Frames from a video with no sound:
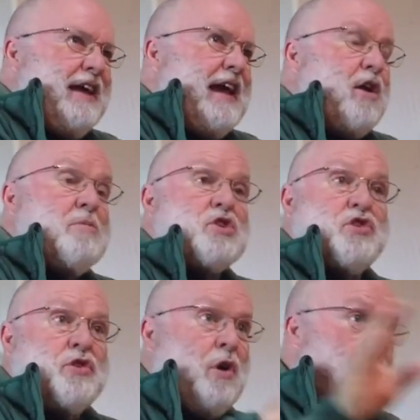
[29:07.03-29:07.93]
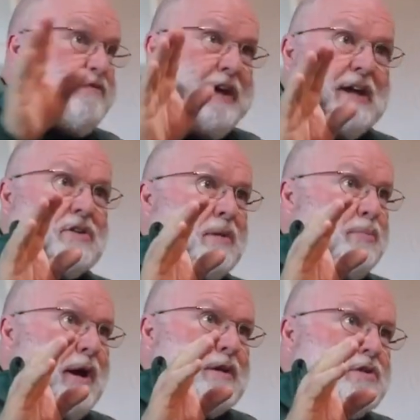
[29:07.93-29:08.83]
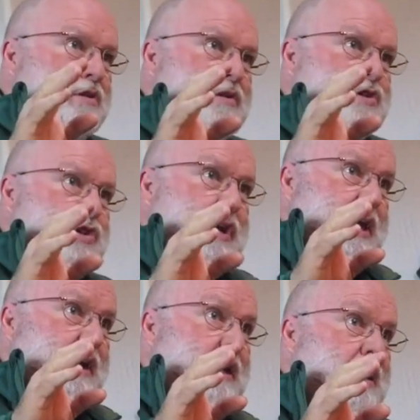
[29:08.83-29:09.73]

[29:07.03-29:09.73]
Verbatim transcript: they had almost no effect on Protestant Christianity.